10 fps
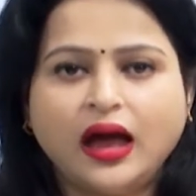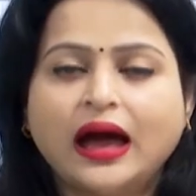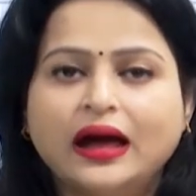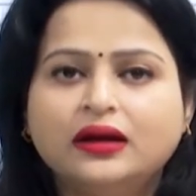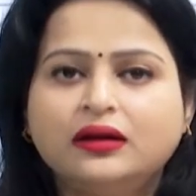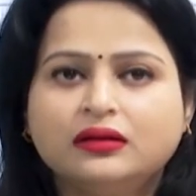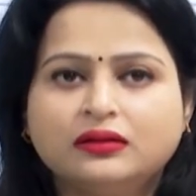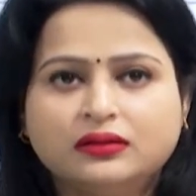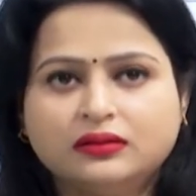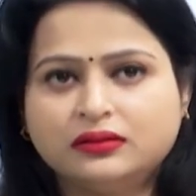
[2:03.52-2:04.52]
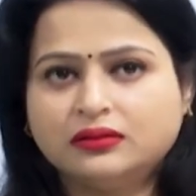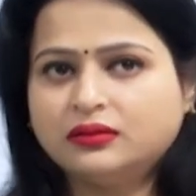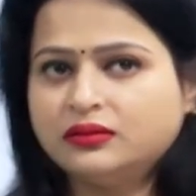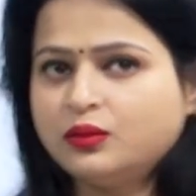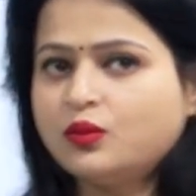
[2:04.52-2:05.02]
and
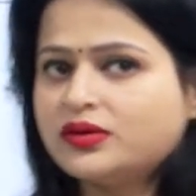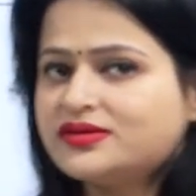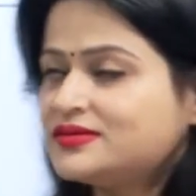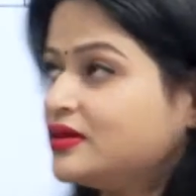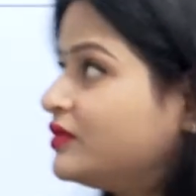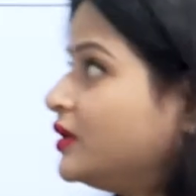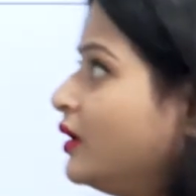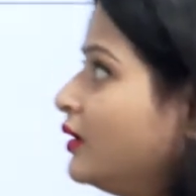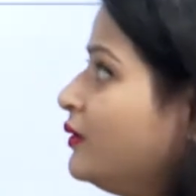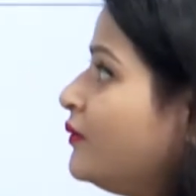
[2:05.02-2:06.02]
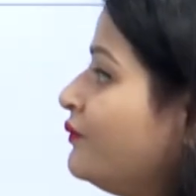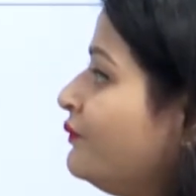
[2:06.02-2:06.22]
what is given here?